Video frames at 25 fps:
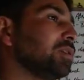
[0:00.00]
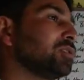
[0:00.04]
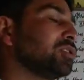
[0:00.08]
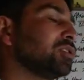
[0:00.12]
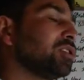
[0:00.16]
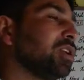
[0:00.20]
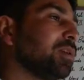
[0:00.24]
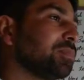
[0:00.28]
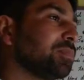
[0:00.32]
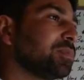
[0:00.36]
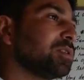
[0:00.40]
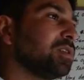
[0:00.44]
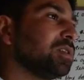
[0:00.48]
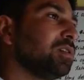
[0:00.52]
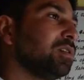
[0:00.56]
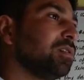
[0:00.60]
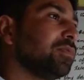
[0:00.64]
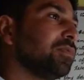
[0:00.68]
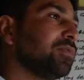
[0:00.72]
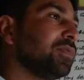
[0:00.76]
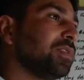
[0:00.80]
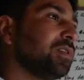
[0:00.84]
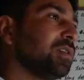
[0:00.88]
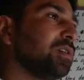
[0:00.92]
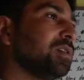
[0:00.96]
chapter
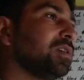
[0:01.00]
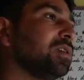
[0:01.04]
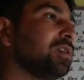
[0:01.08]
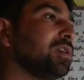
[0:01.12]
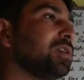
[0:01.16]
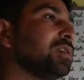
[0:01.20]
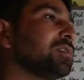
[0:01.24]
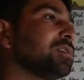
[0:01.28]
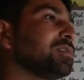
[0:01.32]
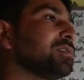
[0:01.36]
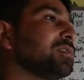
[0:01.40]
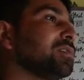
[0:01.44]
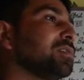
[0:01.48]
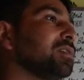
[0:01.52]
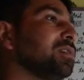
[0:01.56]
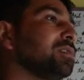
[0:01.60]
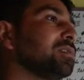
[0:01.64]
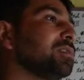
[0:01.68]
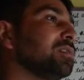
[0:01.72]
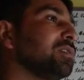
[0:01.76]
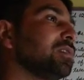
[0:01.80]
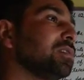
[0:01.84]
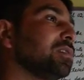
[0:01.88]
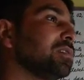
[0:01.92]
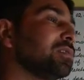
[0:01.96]
where it's
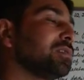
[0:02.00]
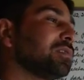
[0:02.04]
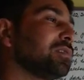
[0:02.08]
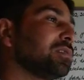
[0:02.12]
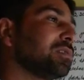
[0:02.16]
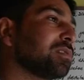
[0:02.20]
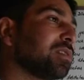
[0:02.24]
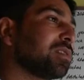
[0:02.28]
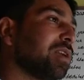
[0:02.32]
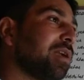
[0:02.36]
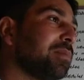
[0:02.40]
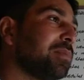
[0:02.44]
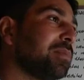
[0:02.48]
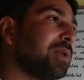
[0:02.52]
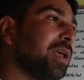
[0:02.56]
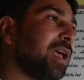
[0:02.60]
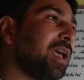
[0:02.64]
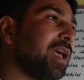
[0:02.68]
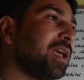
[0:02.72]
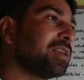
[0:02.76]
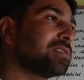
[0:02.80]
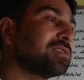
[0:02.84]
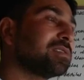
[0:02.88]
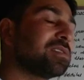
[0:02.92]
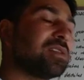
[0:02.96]
described
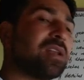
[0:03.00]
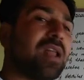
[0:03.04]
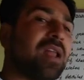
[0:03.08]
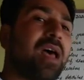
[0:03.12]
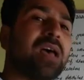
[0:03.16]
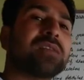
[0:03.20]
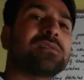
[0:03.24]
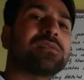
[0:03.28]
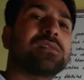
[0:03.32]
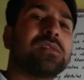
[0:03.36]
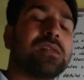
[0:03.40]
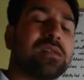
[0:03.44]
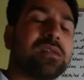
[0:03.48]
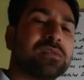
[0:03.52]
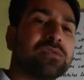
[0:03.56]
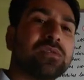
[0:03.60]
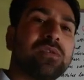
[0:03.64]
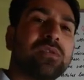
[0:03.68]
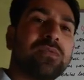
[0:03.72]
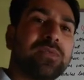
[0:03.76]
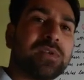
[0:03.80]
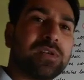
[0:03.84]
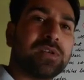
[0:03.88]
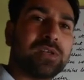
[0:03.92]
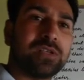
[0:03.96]
as the last lesson
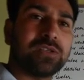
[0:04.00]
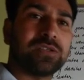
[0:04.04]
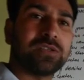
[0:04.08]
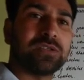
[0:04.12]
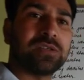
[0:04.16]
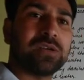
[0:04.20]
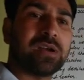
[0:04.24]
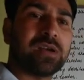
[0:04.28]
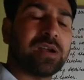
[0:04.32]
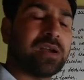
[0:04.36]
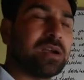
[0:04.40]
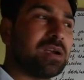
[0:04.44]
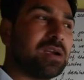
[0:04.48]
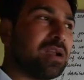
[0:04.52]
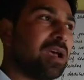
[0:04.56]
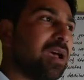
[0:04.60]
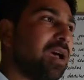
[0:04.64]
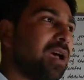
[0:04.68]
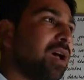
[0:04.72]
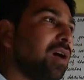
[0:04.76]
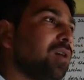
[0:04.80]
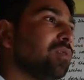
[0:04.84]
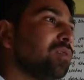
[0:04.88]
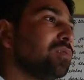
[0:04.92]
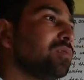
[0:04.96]
of a teacher and
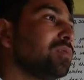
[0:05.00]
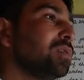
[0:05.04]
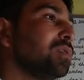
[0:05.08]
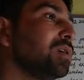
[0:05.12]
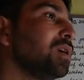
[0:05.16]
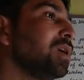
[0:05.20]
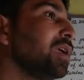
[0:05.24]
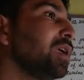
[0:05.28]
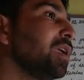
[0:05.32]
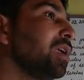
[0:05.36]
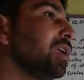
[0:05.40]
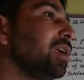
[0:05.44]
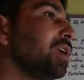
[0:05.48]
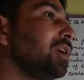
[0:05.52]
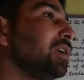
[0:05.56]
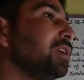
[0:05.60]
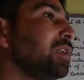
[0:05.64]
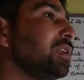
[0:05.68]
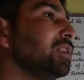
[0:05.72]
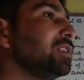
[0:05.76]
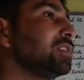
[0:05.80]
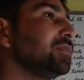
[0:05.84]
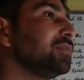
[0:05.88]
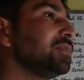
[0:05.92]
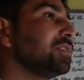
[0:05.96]
how he
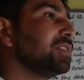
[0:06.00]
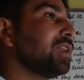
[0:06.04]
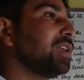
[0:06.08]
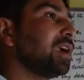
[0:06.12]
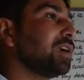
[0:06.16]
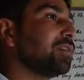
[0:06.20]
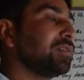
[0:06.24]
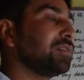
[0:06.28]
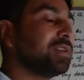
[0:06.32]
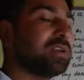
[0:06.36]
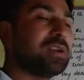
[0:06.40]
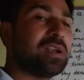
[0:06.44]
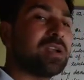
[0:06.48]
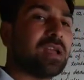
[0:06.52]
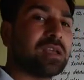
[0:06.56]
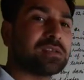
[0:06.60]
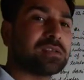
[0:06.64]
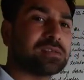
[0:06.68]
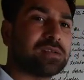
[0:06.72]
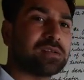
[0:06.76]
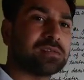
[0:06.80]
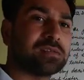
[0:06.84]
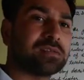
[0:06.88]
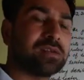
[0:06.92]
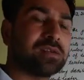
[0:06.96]
deals with that very
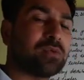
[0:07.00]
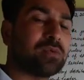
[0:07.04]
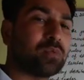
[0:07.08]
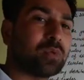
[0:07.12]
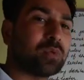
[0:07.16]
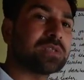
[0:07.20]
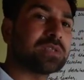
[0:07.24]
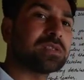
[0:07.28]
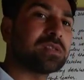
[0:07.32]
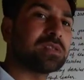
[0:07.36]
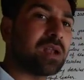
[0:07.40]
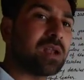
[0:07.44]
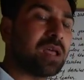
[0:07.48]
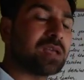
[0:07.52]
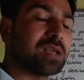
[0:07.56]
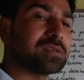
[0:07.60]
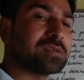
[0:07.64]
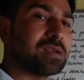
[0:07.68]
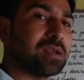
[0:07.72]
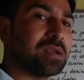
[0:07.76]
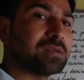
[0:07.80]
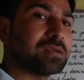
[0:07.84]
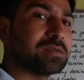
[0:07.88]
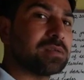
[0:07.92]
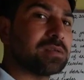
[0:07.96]
last lesson and what is the
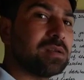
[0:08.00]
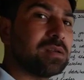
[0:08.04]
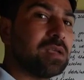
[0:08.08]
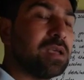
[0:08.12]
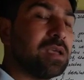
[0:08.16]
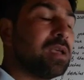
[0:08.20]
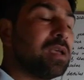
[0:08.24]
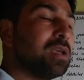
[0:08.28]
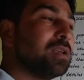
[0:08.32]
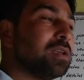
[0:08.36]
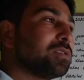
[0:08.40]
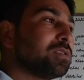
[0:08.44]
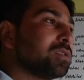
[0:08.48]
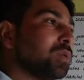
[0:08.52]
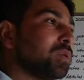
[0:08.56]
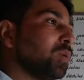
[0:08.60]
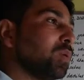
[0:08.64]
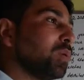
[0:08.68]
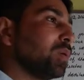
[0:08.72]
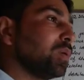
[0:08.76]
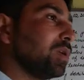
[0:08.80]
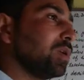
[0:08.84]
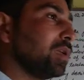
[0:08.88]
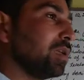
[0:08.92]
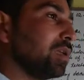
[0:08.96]
last lesson.
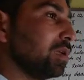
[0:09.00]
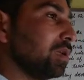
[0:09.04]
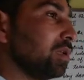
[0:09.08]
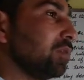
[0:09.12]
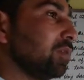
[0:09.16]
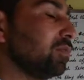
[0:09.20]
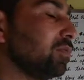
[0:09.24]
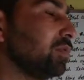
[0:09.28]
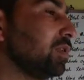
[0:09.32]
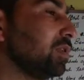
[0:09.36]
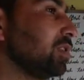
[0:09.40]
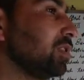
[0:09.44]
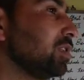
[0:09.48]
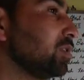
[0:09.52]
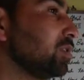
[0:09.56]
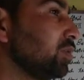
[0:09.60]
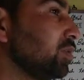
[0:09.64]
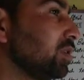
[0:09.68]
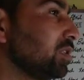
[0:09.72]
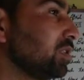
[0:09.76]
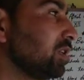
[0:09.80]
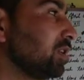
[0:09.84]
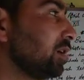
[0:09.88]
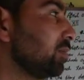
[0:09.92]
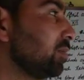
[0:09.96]
So in this
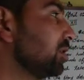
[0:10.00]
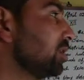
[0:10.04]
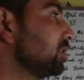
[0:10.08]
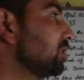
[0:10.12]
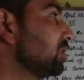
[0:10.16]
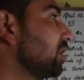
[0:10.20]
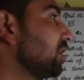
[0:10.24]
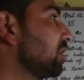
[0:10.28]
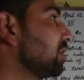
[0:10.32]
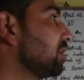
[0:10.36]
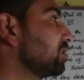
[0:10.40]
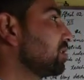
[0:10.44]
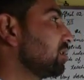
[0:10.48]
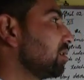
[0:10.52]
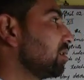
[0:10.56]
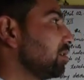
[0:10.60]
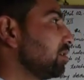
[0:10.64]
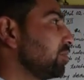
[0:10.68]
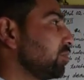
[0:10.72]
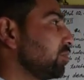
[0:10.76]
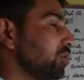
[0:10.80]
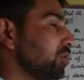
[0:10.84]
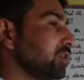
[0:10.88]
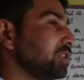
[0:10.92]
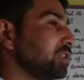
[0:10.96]
very chapter there are
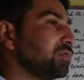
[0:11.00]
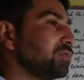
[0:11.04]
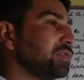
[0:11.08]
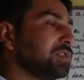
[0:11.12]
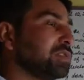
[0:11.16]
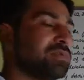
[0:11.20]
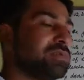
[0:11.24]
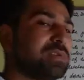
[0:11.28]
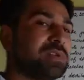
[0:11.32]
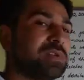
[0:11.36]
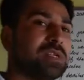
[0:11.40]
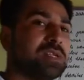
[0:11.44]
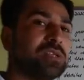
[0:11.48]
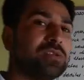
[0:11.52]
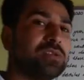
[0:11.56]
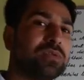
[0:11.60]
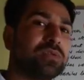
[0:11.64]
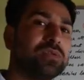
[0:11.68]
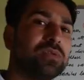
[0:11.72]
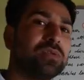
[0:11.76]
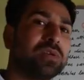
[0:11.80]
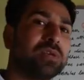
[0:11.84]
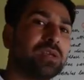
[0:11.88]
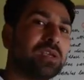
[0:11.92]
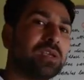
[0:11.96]
certain points which we need
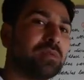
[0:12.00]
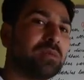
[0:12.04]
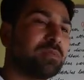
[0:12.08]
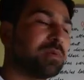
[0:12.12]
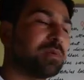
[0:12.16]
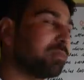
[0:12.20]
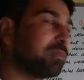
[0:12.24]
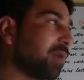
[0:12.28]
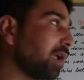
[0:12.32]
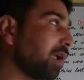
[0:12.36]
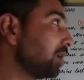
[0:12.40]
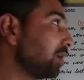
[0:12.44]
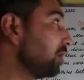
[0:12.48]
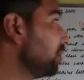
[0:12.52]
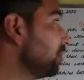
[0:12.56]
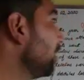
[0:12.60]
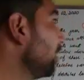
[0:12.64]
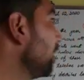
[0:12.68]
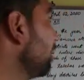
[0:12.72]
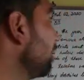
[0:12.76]
to keep in mind.